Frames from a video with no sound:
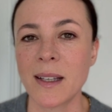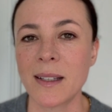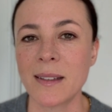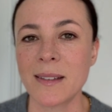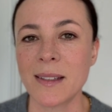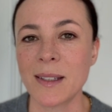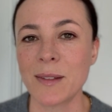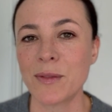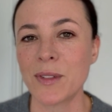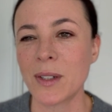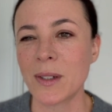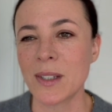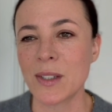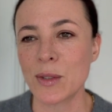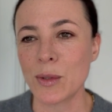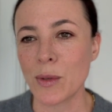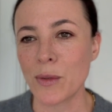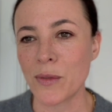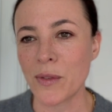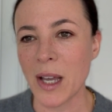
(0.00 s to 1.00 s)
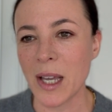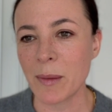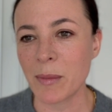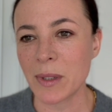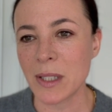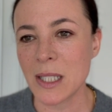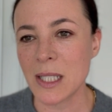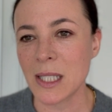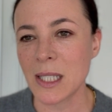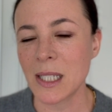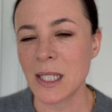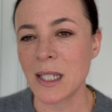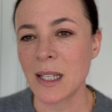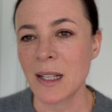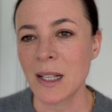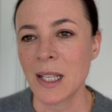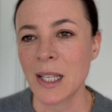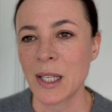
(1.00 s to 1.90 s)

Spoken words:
And if there is no vibrancy,